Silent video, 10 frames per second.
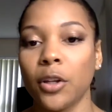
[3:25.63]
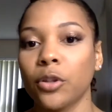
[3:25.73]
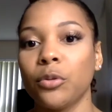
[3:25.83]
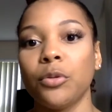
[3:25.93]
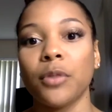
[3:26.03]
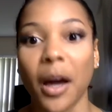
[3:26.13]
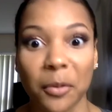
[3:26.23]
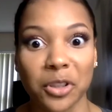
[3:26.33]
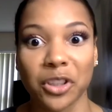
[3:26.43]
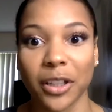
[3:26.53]
You do not
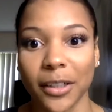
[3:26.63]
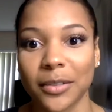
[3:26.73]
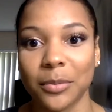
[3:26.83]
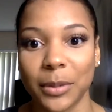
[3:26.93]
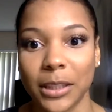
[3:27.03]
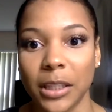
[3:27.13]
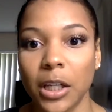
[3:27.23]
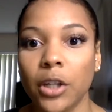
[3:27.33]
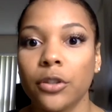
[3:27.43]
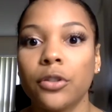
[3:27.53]
want your hair to be
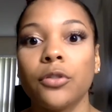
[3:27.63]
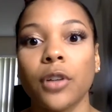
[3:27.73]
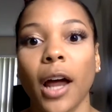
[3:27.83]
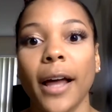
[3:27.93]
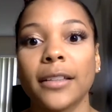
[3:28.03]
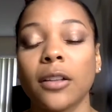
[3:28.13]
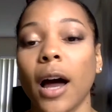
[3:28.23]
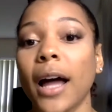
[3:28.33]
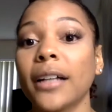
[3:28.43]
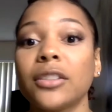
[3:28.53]
too dry. So
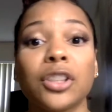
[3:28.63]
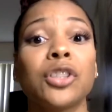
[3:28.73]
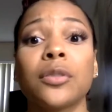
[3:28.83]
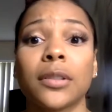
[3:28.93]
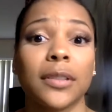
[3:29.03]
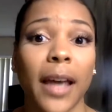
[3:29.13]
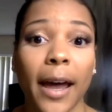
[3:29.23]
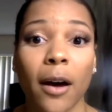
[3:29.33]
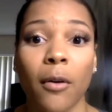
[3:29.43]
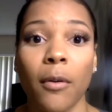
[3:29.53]
I just use a
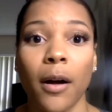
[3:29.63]
towel.